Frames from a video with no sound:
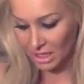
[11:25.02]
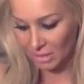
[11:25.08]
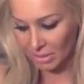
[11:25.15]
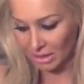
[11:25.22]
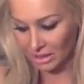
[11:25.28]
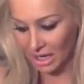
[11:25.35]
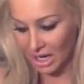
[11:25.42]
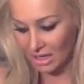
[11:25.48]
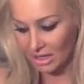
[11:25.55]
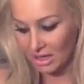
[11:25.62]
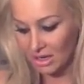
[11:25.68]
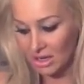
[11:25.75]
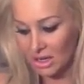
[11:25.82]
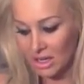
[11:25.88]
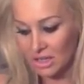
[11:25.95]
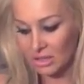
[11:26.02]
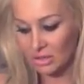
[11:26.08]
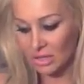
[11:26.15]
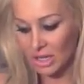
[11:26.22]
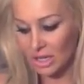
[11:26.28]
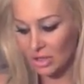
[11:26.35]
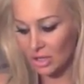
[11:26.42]
you about that. So
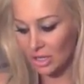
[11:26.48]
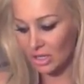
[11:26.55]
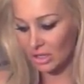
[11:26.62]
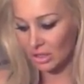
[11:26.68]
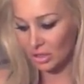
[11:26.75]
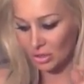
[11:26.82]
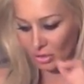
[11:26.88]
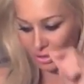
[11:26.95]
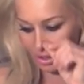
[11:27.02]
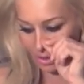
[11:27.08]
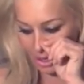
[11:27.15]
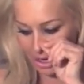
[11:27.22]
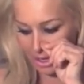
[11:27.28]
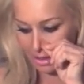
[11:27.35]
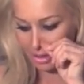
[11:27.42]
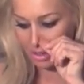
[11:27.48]
Danny tried to talk to Julie. Okay,